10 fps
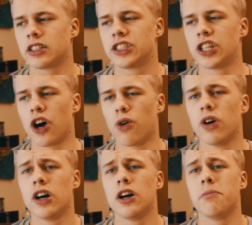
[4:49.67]

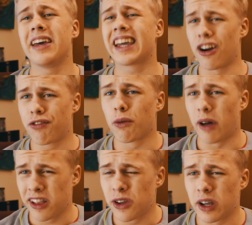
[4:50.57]
So be careful
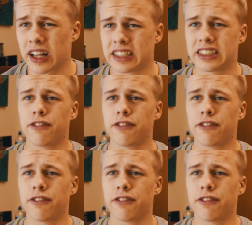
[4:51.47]
while doing this.